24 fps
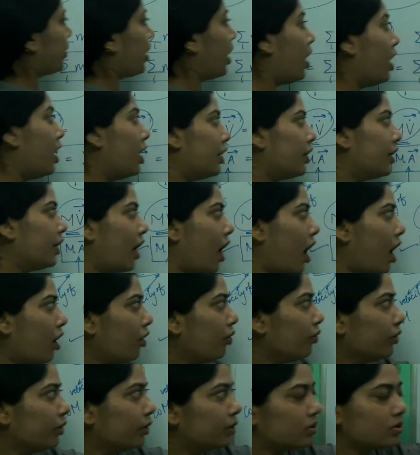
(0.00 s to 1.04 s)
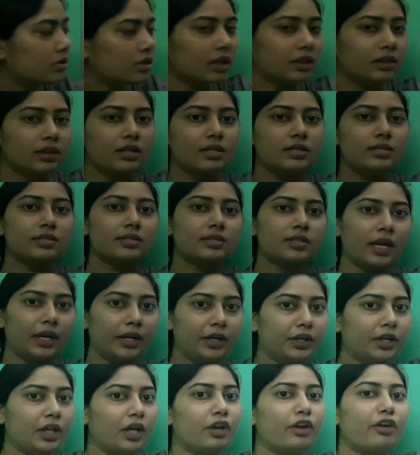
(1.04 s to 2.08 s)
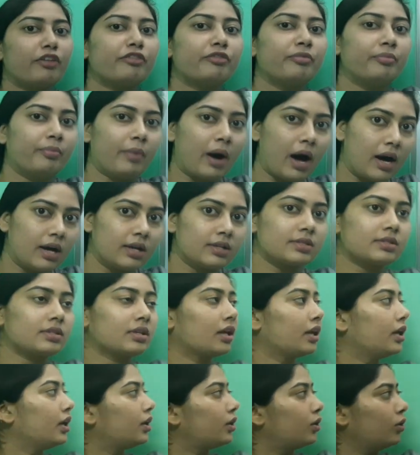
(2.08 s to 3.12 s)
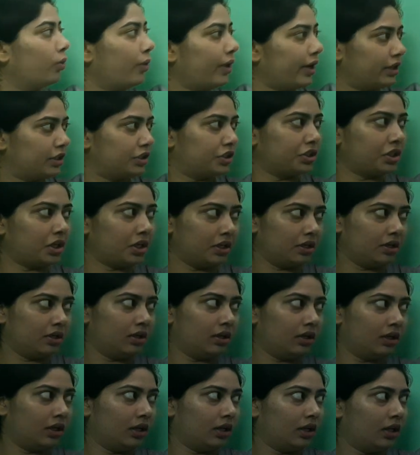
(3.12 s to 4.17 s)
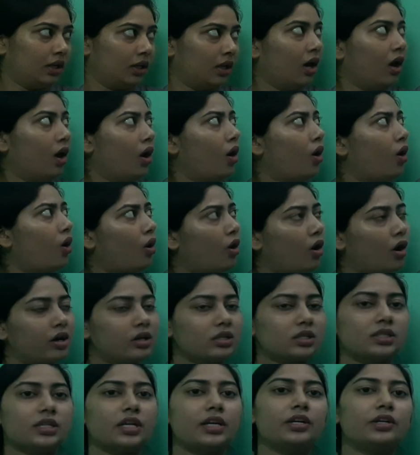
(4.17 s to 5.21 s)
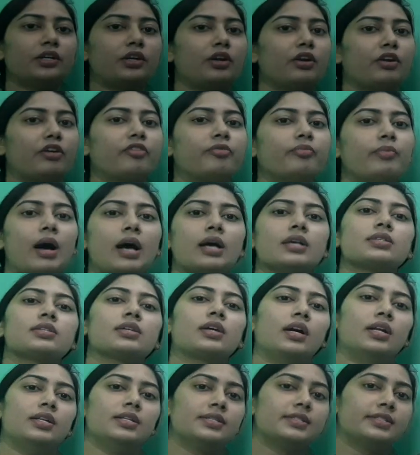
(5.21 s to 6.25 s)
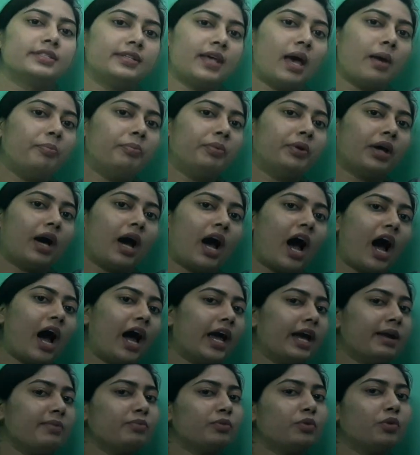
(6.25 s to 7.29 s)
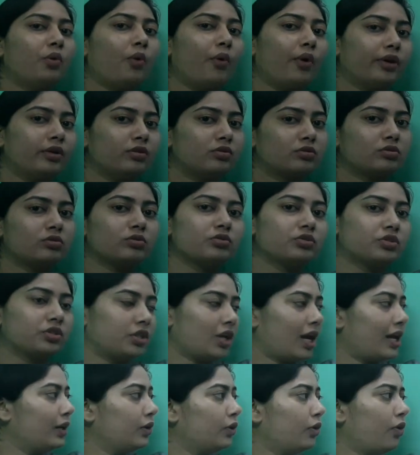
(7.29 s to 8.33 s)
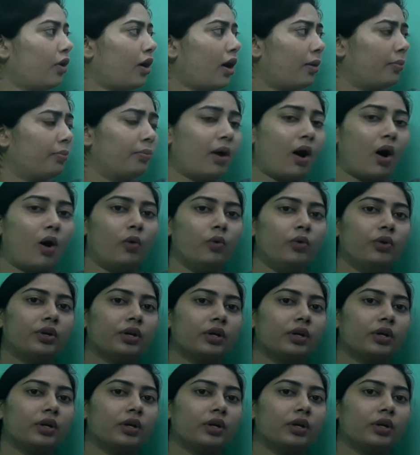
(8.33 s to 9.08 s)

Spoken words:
Now, using this center of mass equation or center of mass concept, I am going to tell you about